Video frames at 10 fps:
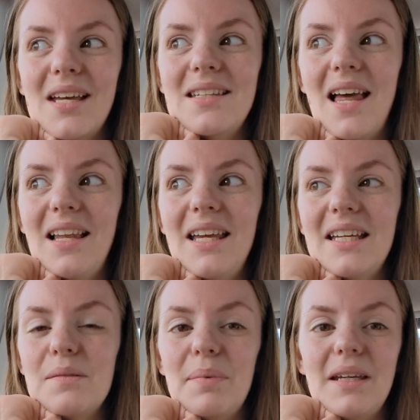Nellie
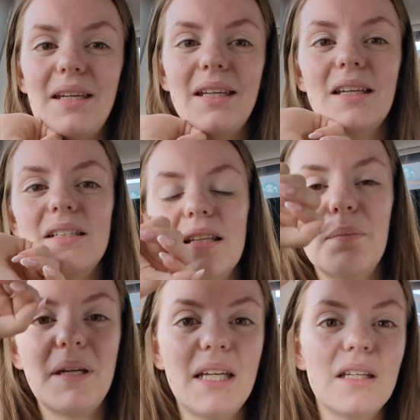has been to the
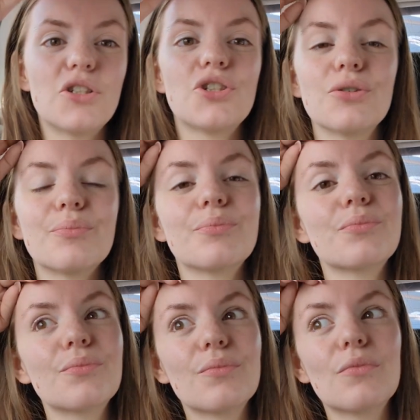beach
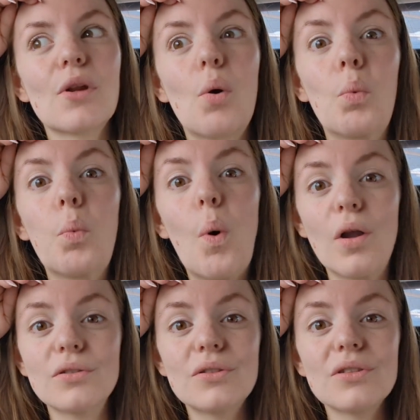
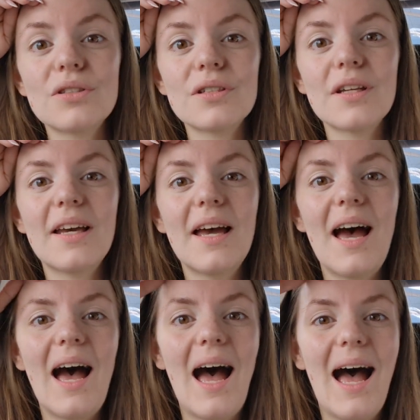once
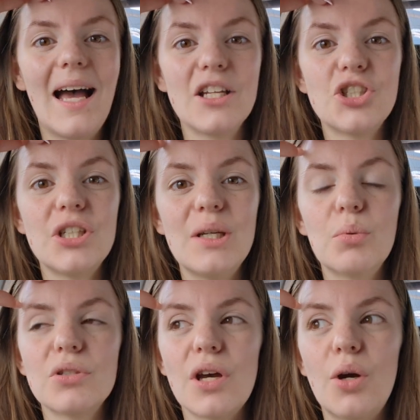and she
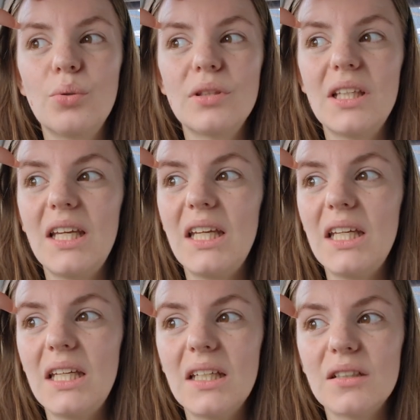was
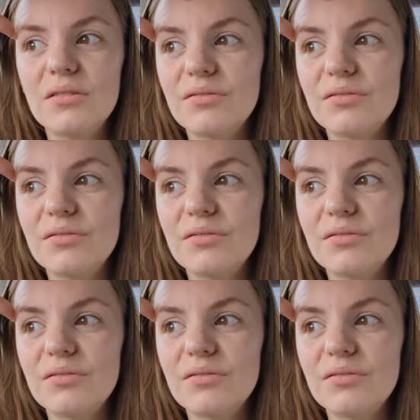only